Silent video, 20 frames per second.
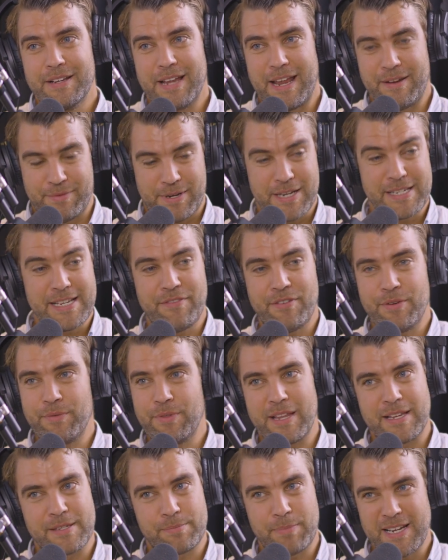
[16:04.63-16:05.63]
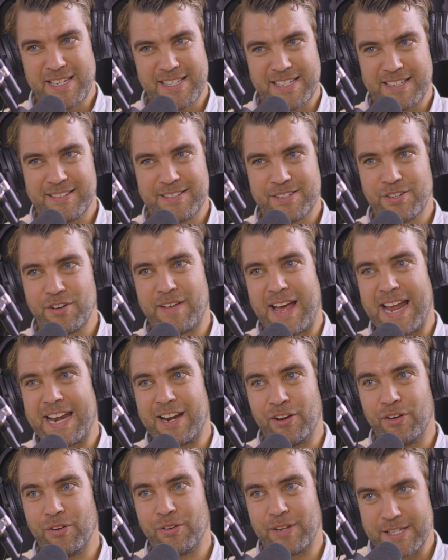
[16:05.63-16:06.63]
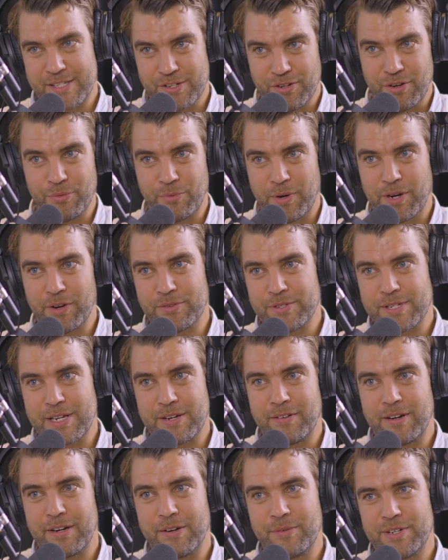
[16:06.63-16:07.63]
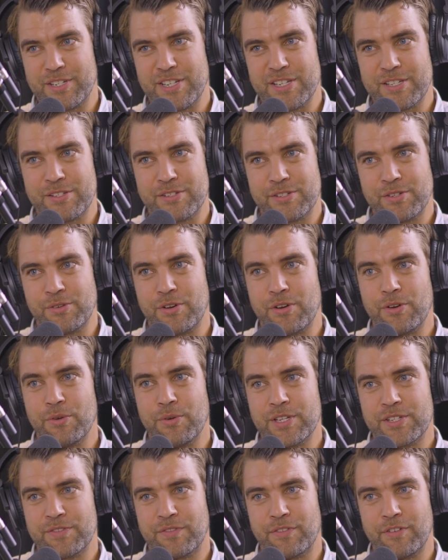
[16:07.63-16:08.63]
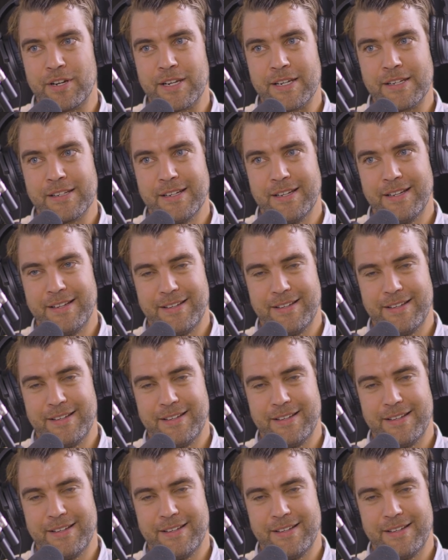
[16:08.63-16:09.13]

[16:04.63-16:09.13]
Because everything's basic sort of analog. It's not 1 or 0, which is sort of noise free.